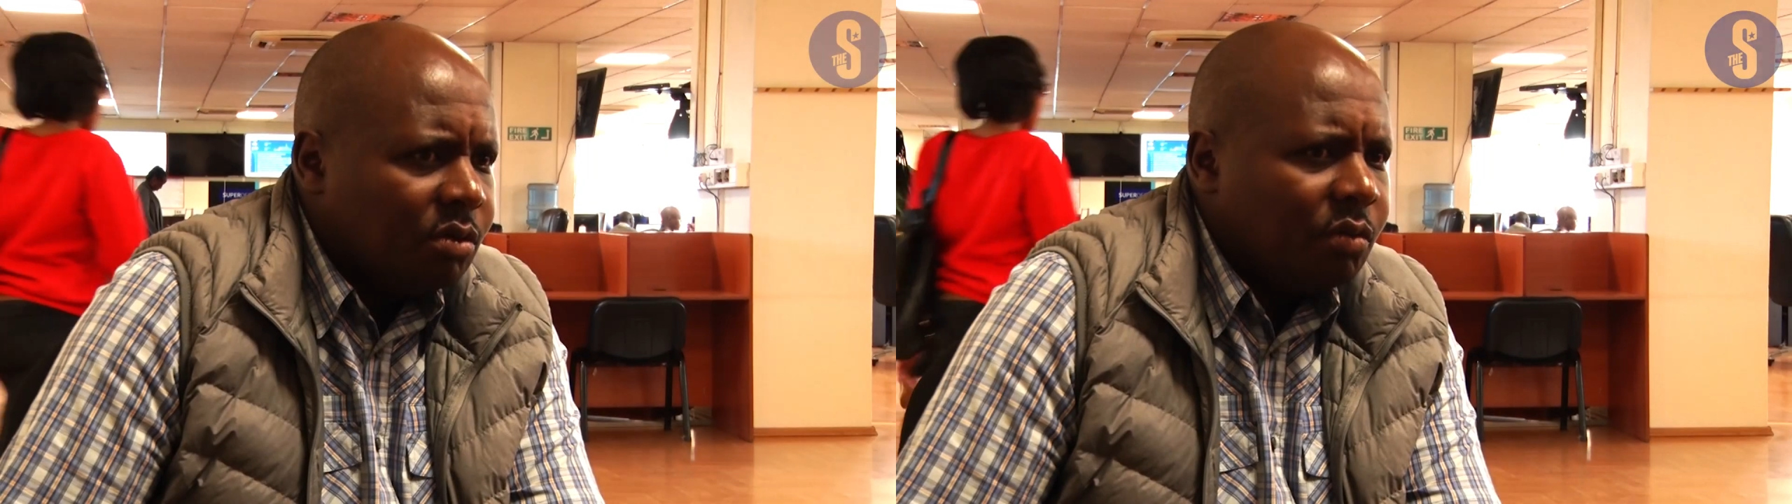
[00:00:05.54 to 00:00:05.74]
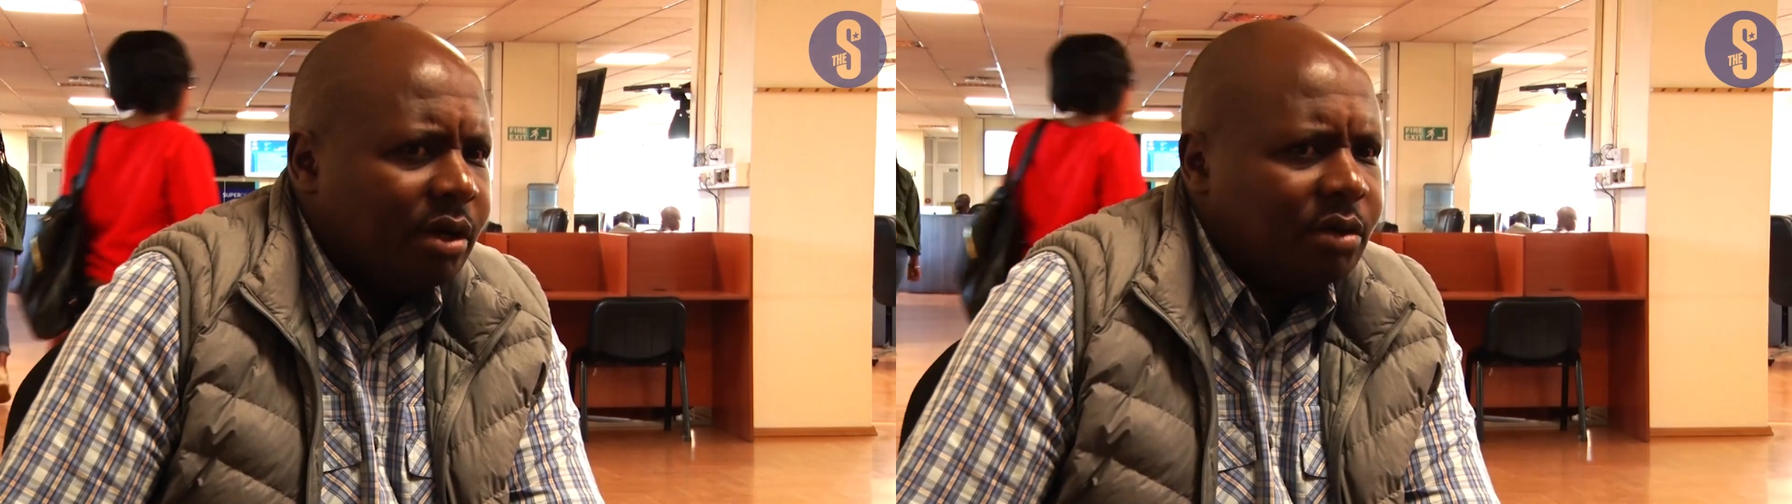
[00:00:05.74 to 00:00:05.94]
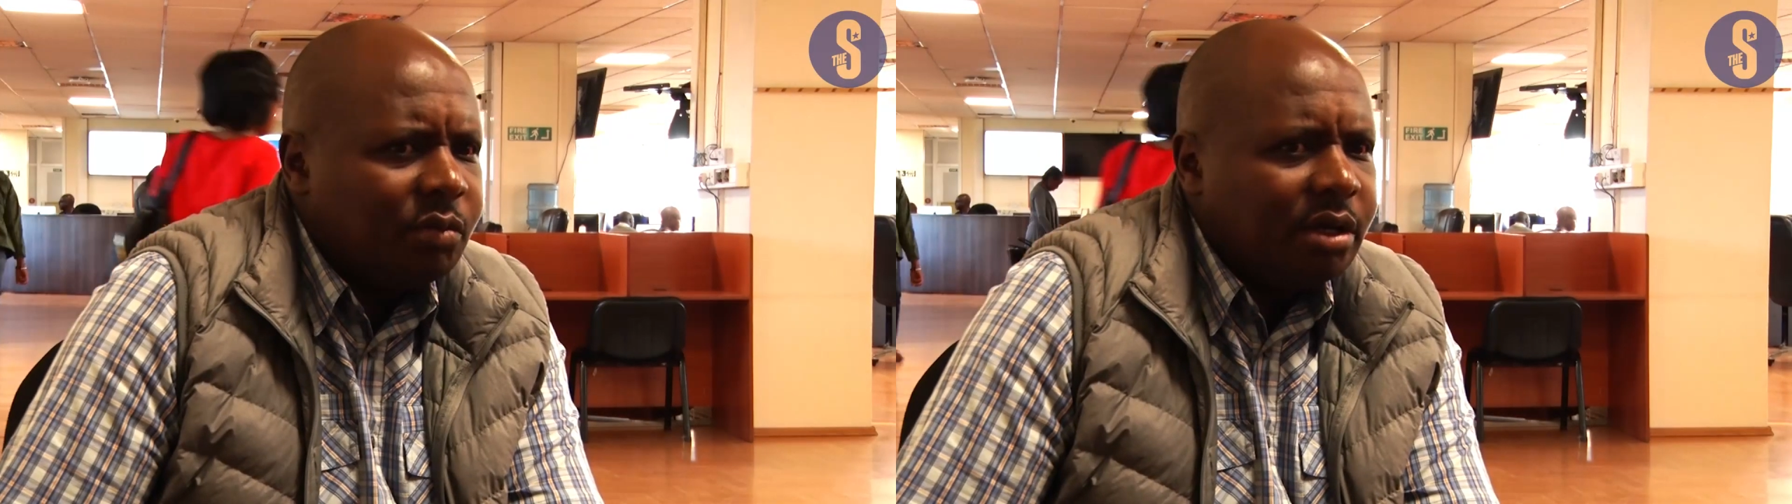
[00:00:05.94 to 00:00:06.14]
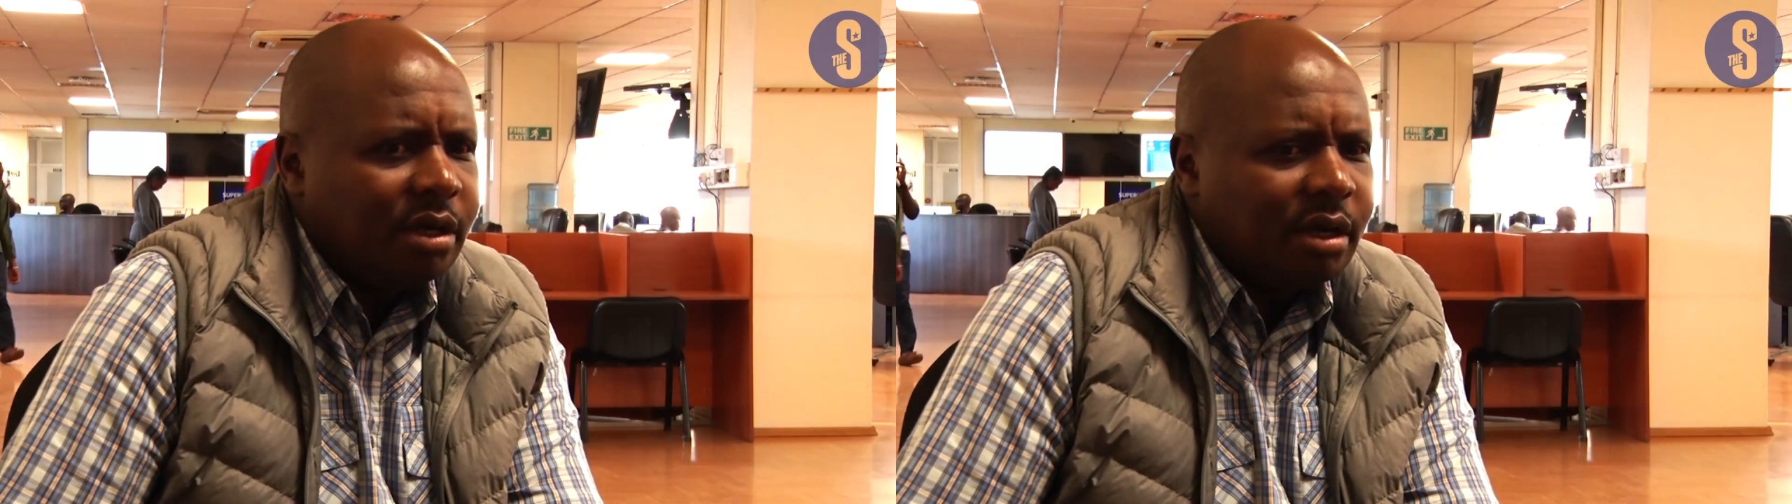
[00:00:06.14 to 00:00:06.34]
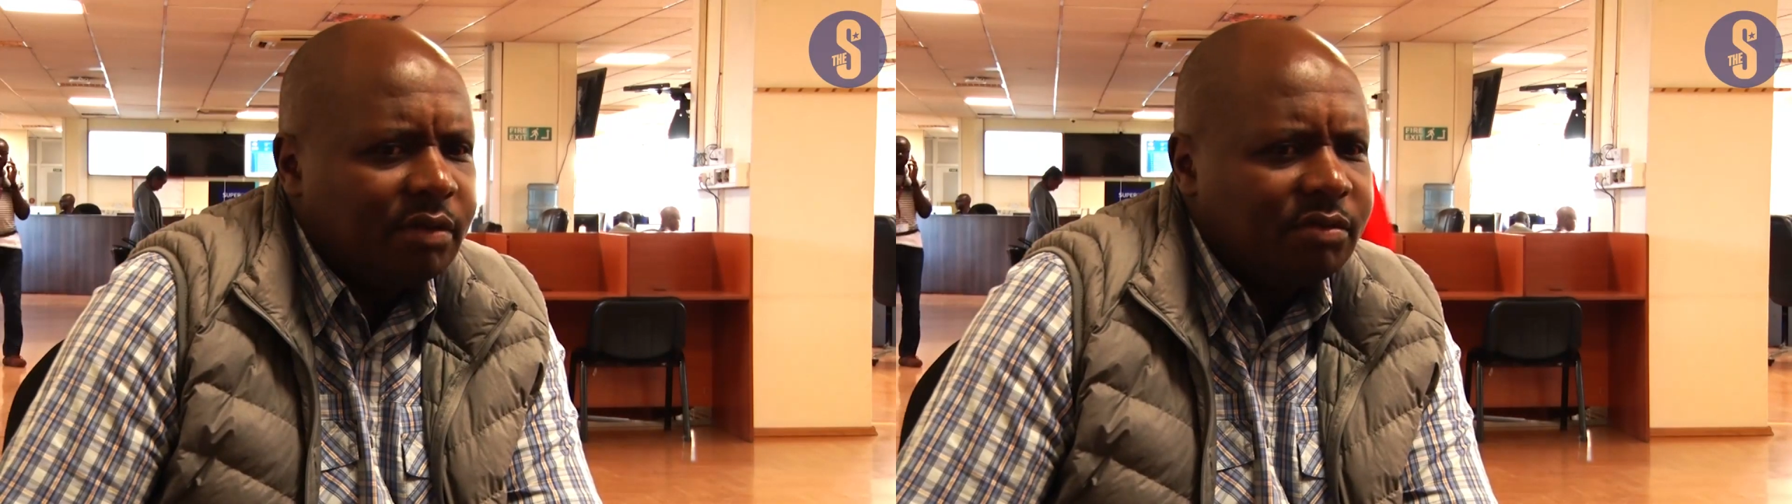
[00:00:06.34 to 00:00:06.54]
Well, we
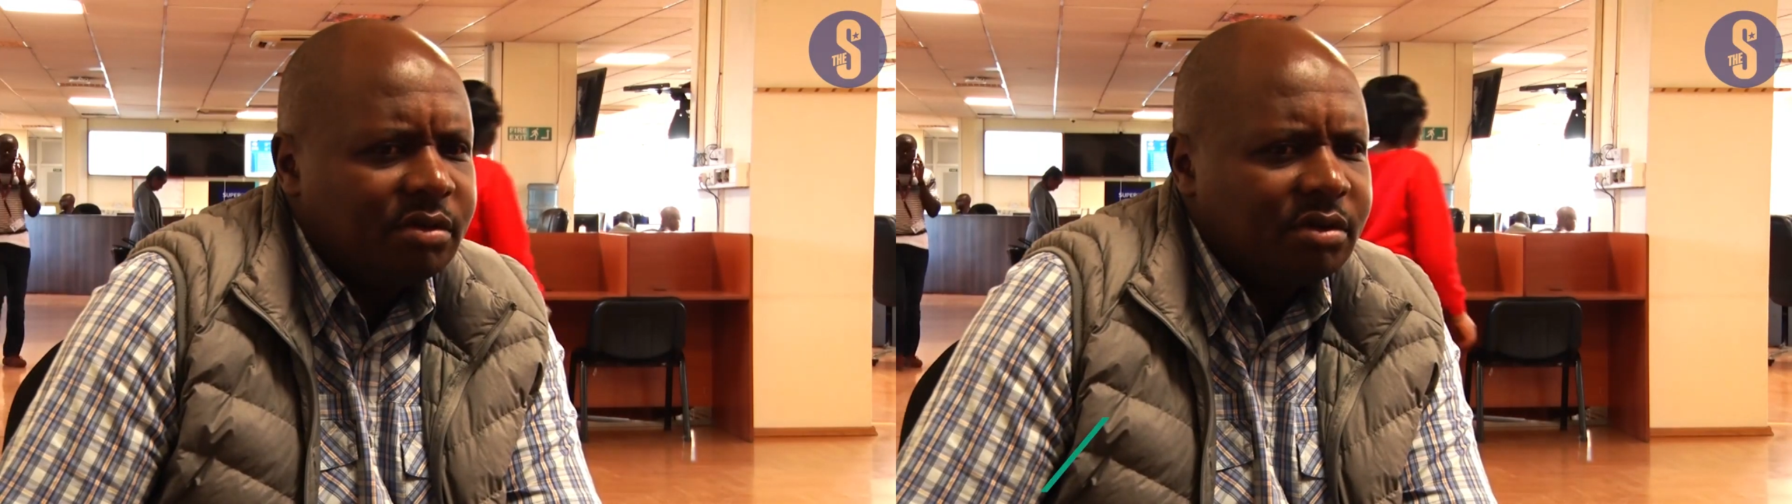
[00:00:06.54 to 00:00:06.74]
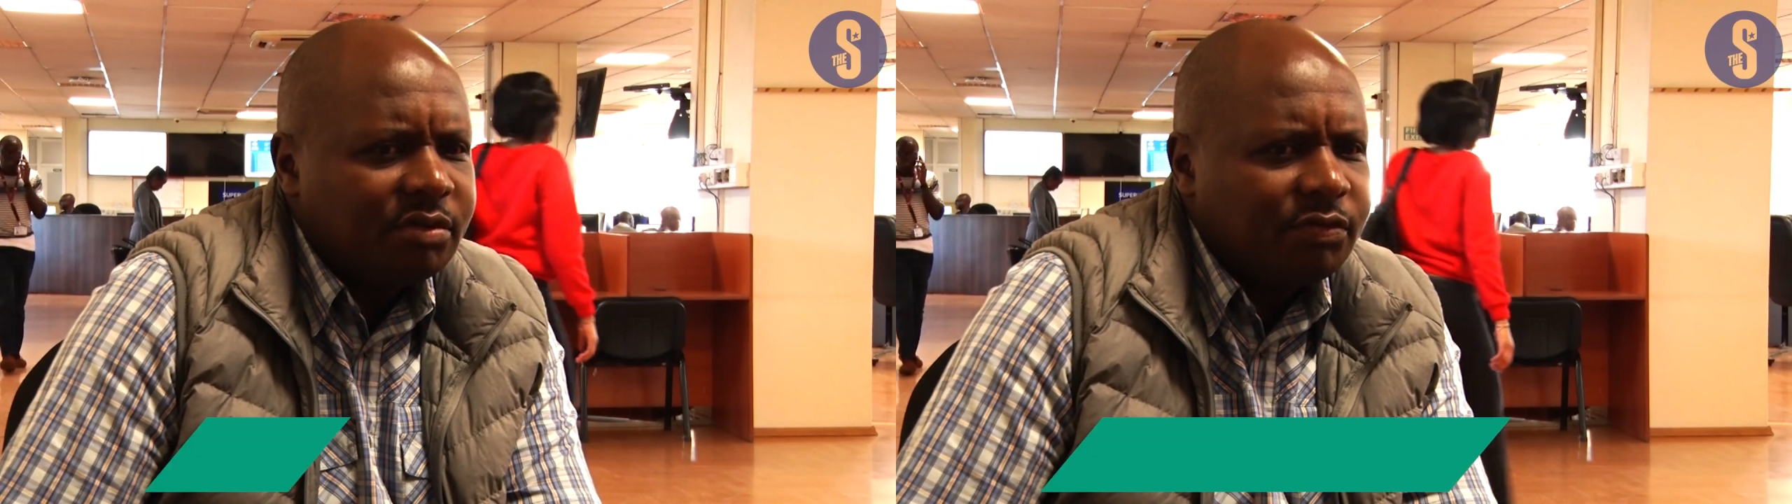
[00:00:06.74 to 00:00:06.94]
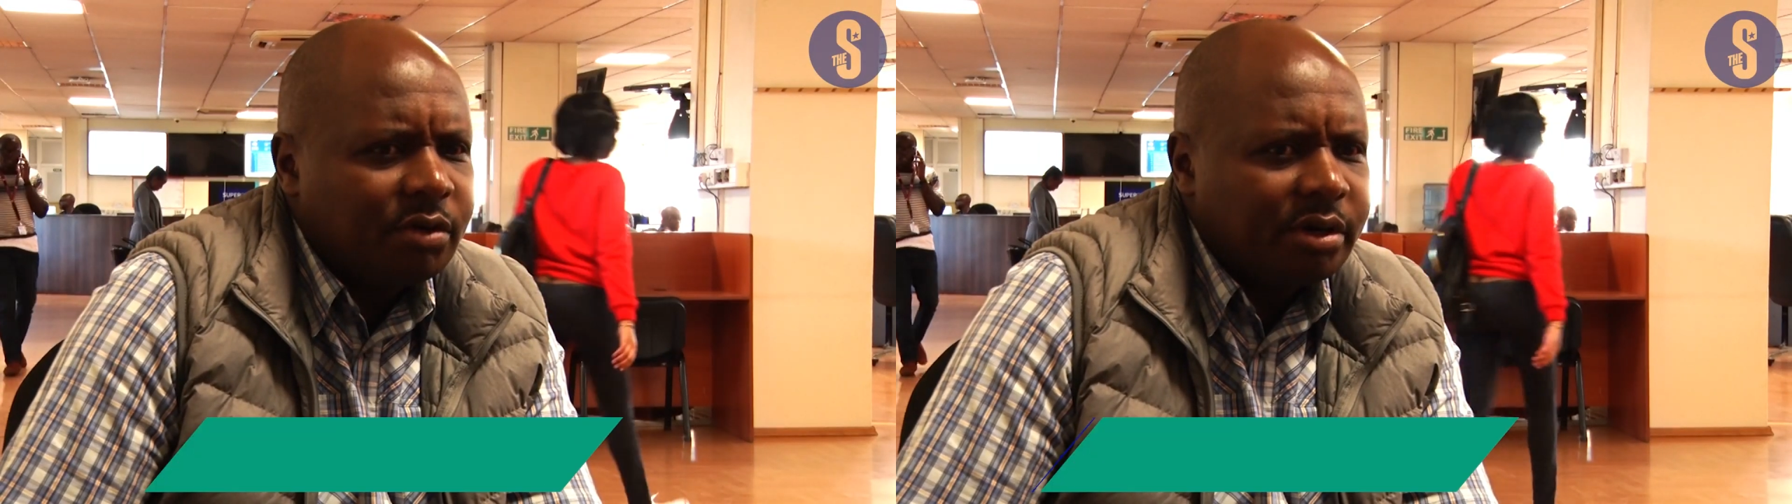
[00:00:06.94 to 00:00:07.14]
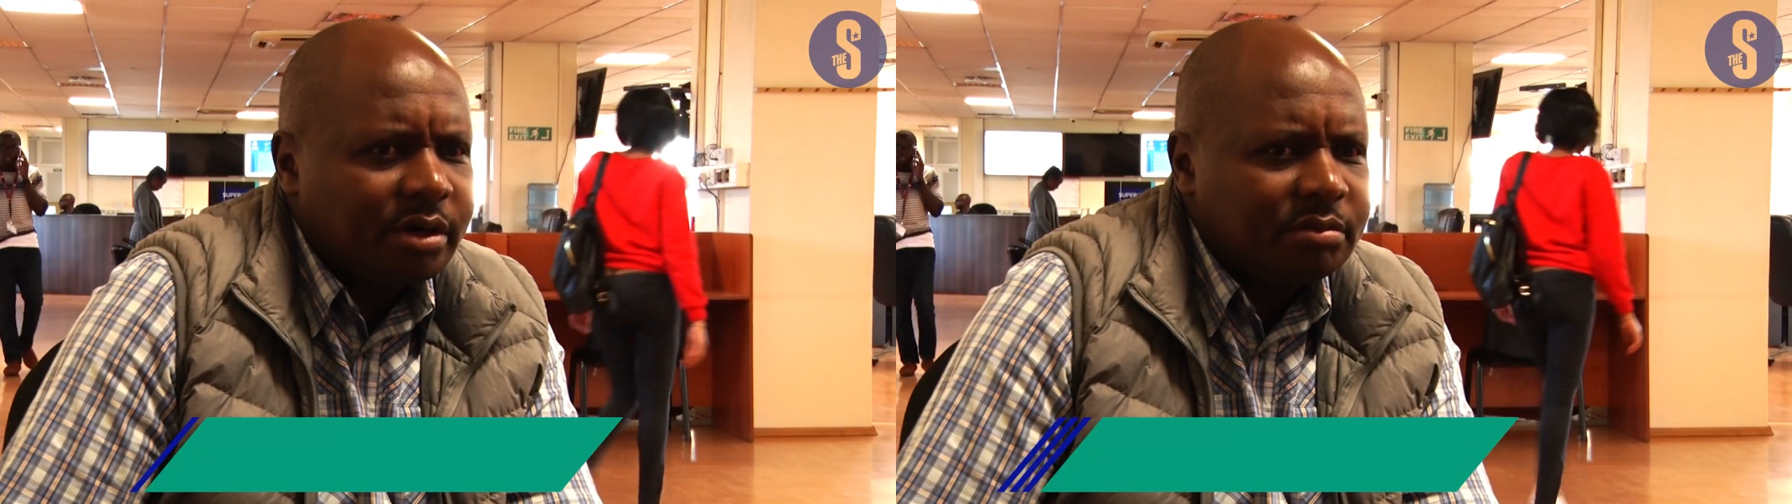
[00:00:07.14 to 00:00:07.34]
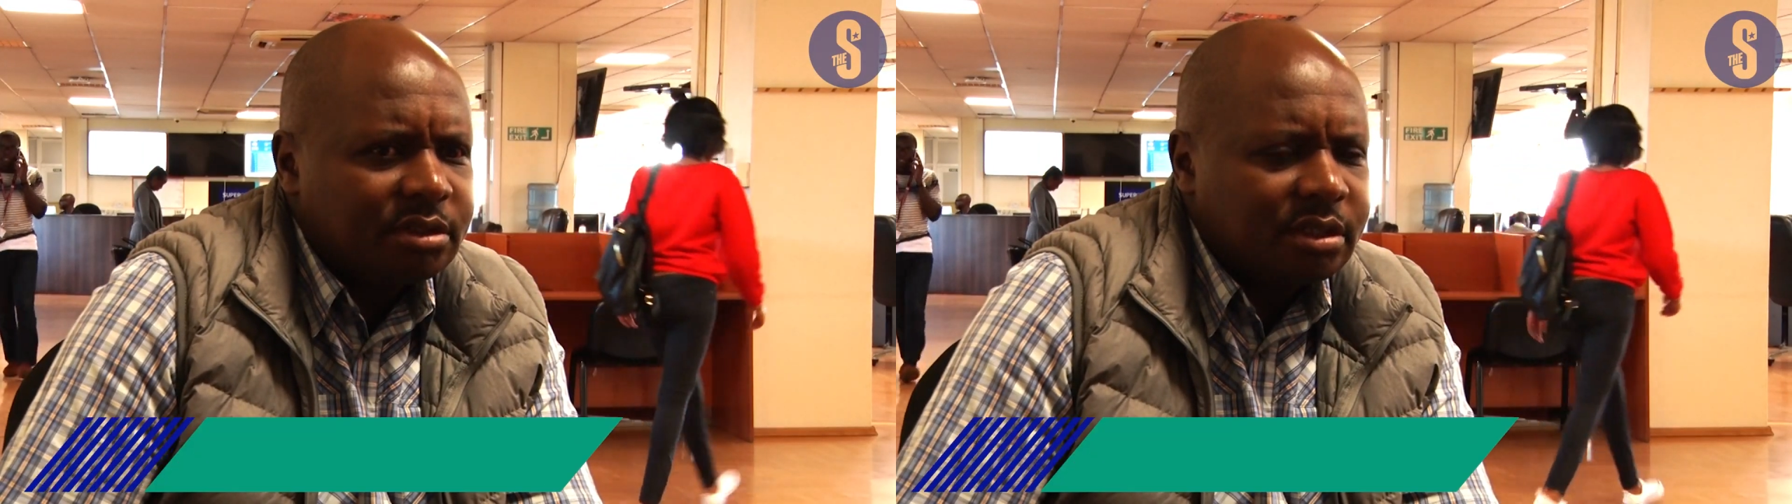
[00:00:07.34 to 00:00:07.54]
have
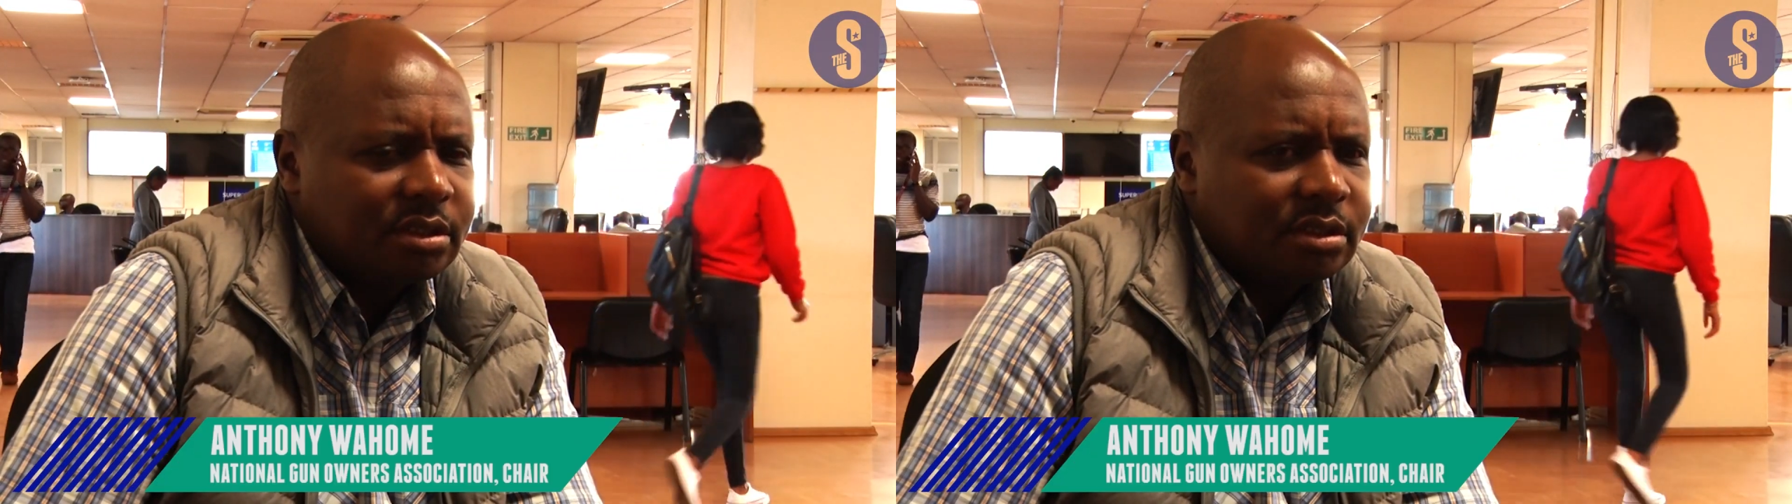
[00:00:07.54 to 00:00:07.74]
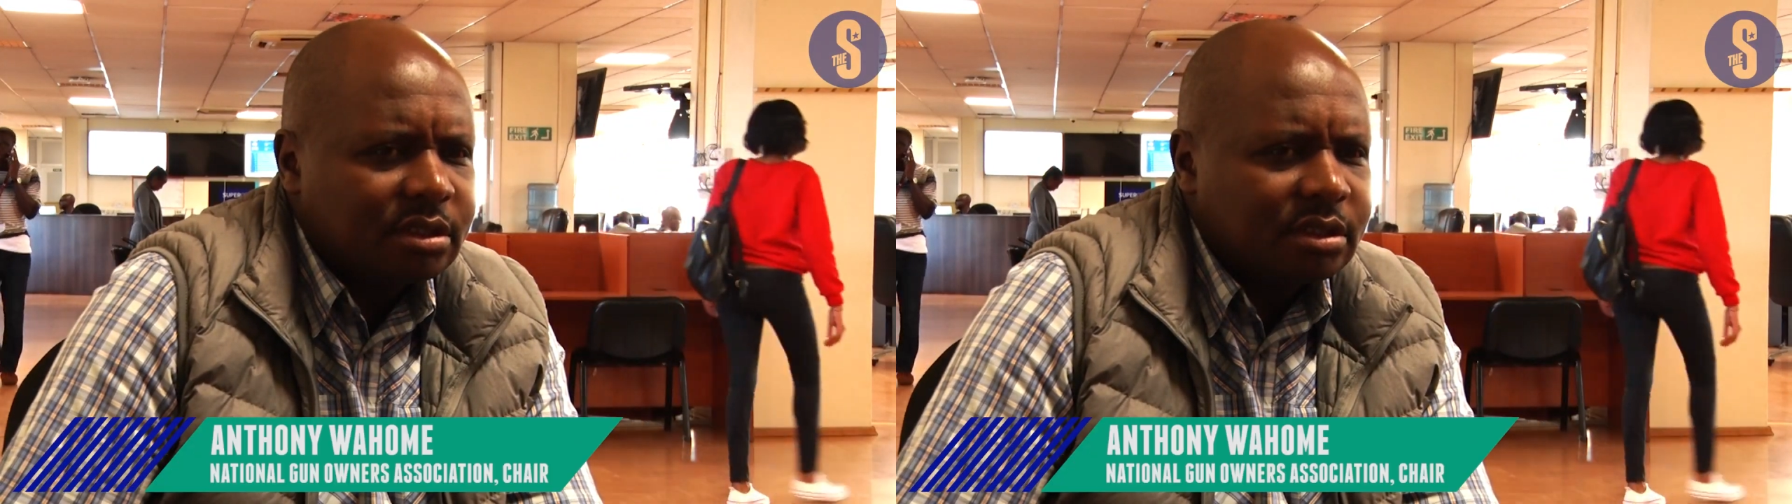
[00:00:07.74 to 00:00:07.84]
forums as